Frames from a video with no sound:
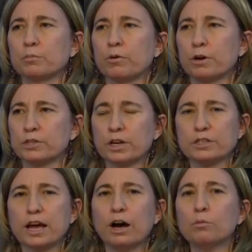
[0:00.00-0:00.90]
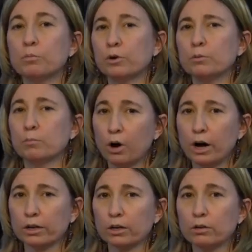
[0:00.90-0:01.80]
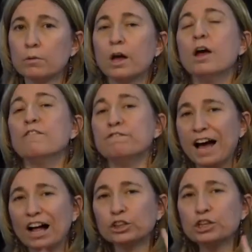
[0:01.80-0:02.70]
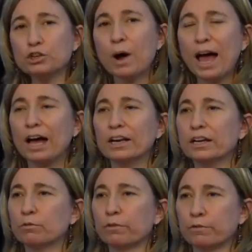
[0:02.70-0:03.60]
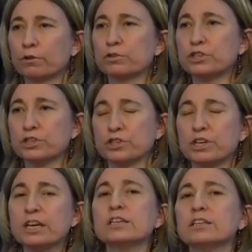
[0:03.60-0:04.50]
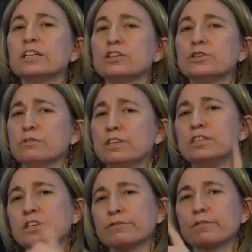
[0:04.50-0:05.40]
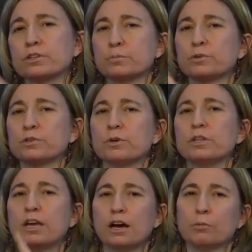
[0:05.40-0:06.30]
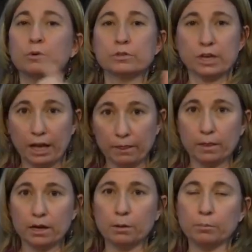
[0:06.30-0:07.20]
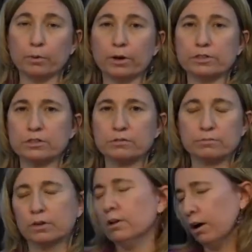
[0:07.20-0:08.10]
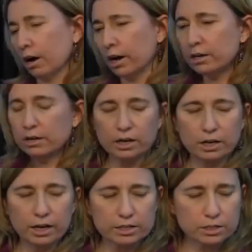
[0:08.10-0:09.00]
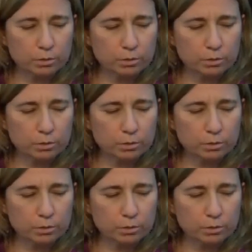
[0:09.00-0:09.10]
process output model, value added refers distinctly to the difference between the outputs and the inputs. All right, next